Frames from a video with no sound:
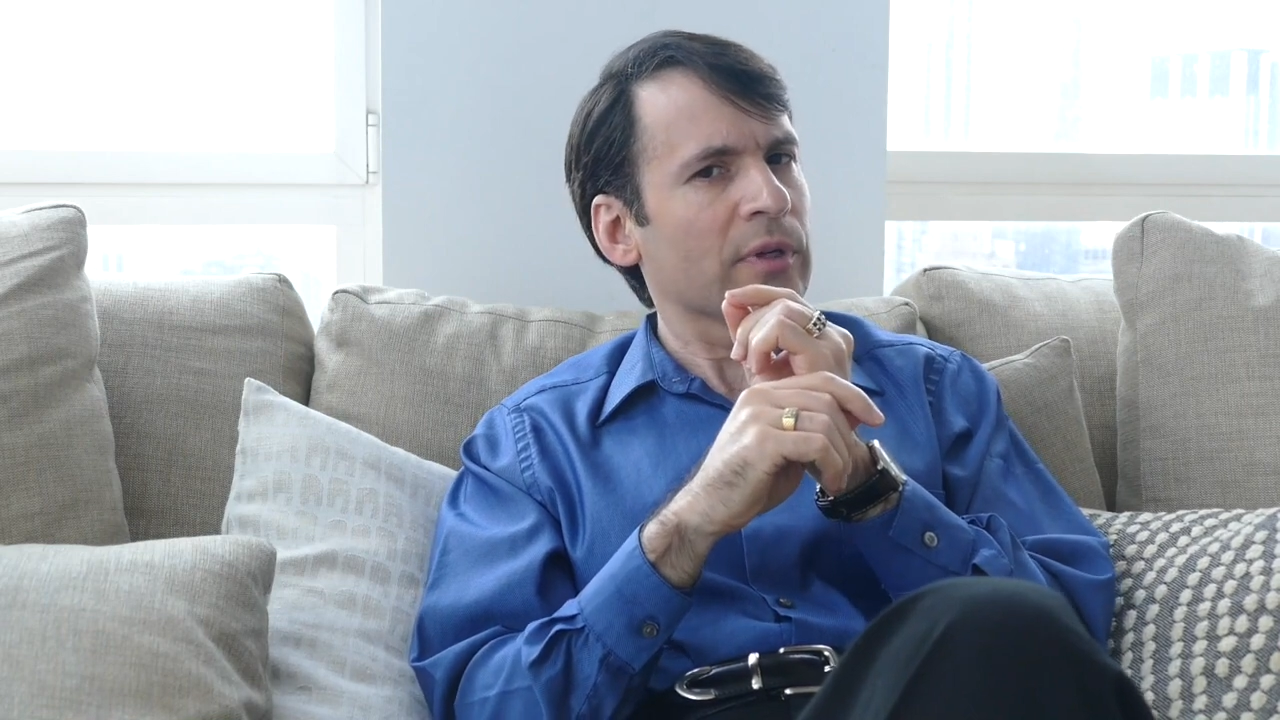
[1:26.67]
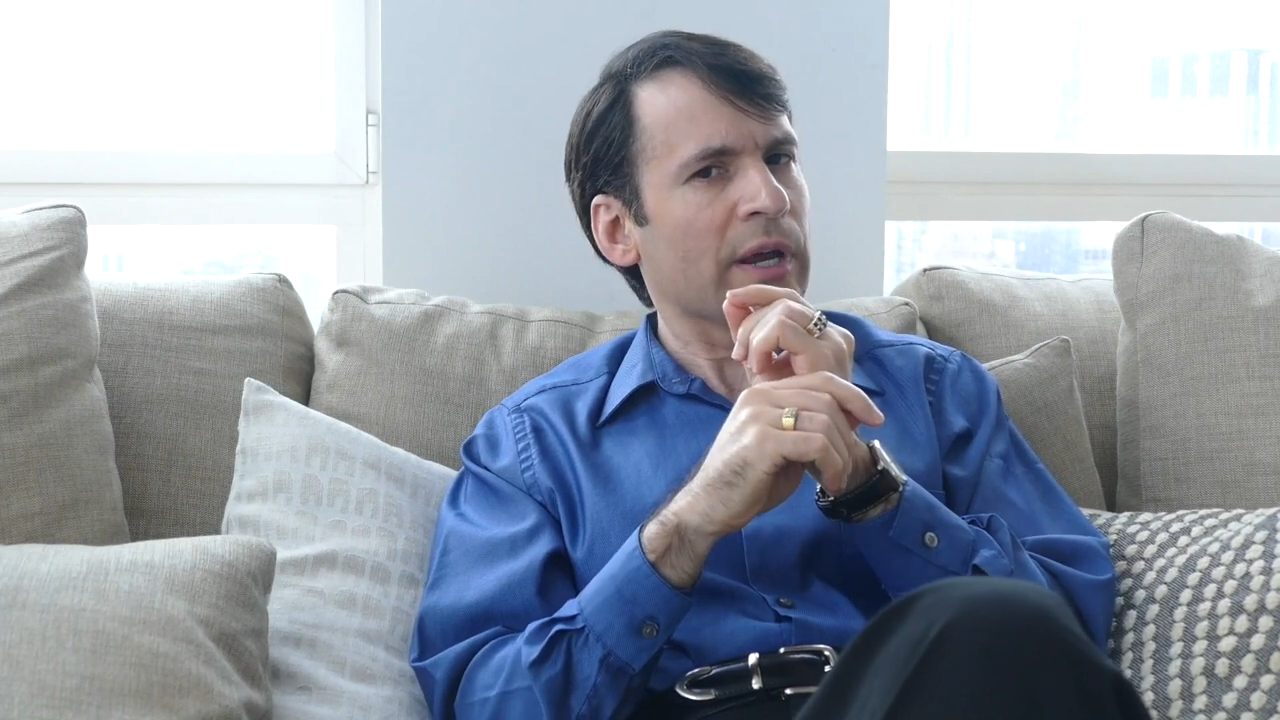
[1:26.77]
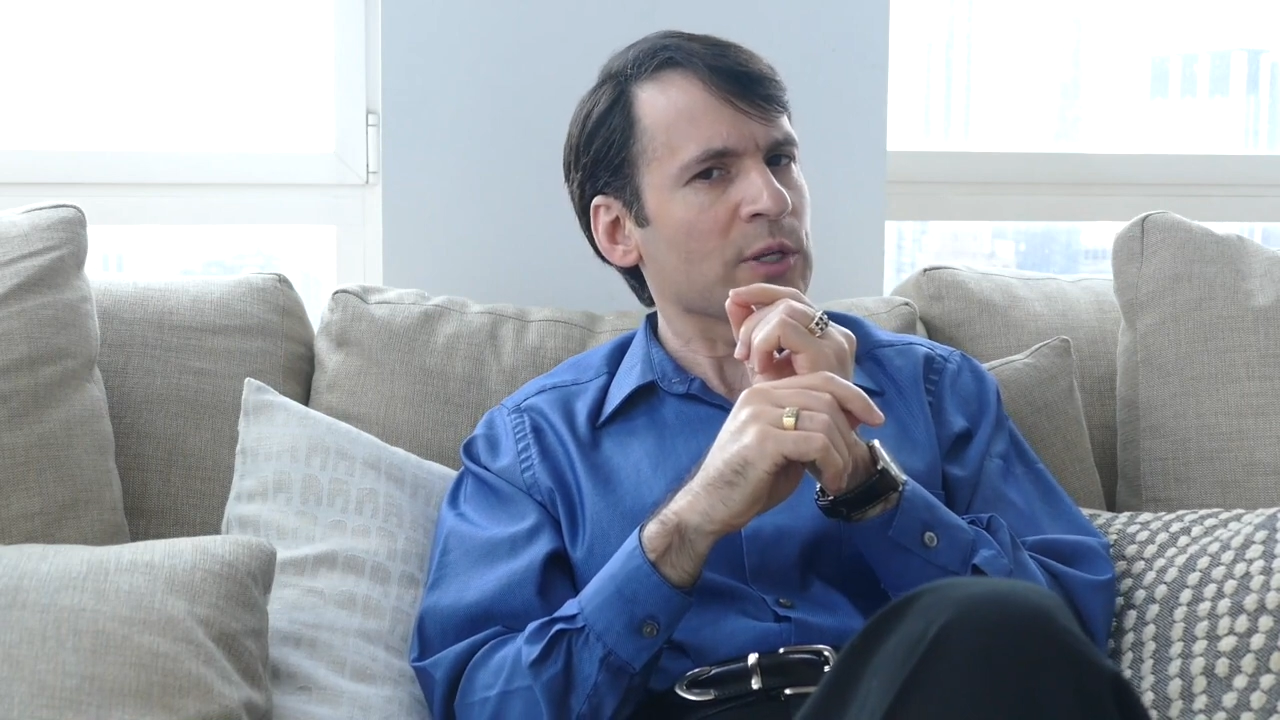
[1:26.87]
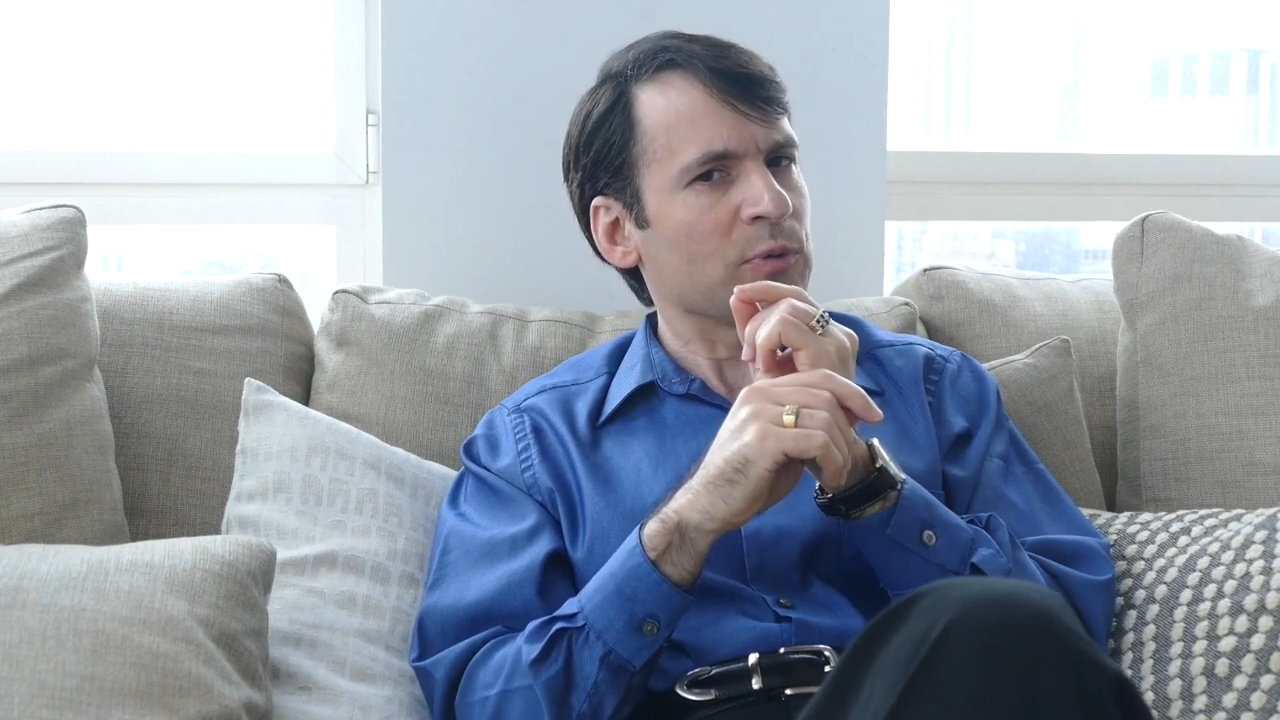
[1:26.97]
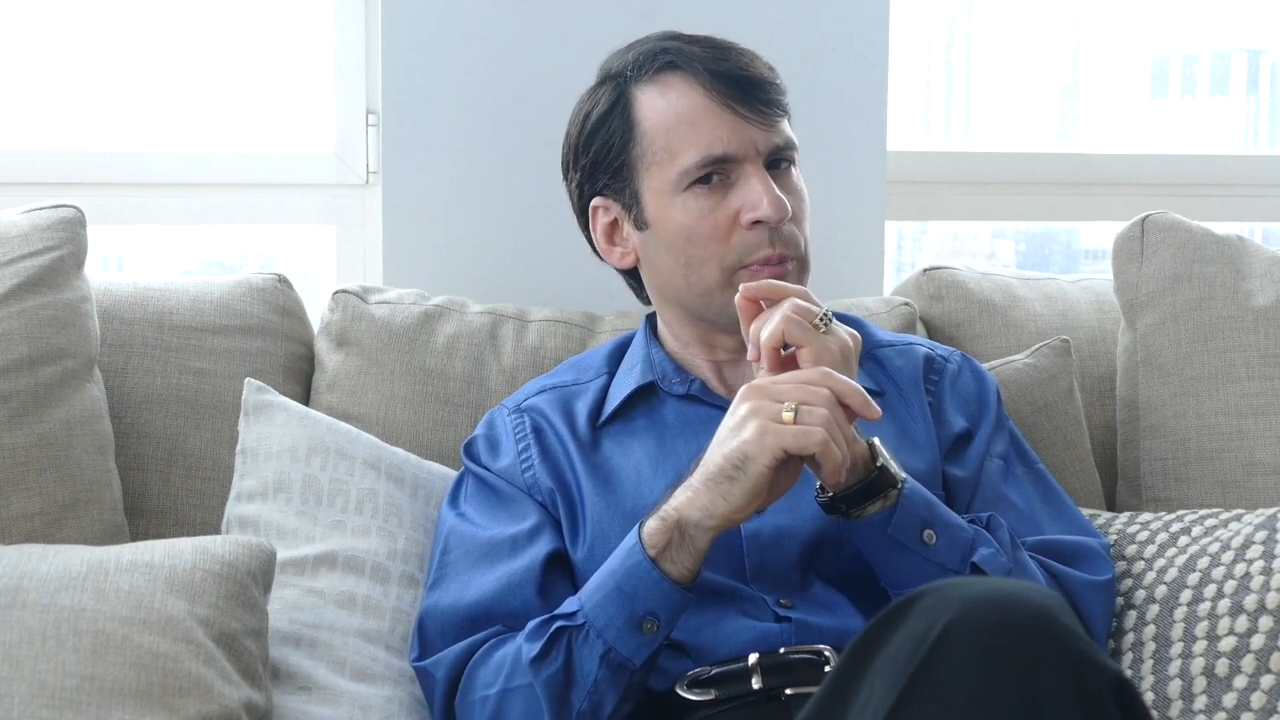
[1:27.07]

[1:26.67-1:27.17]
as we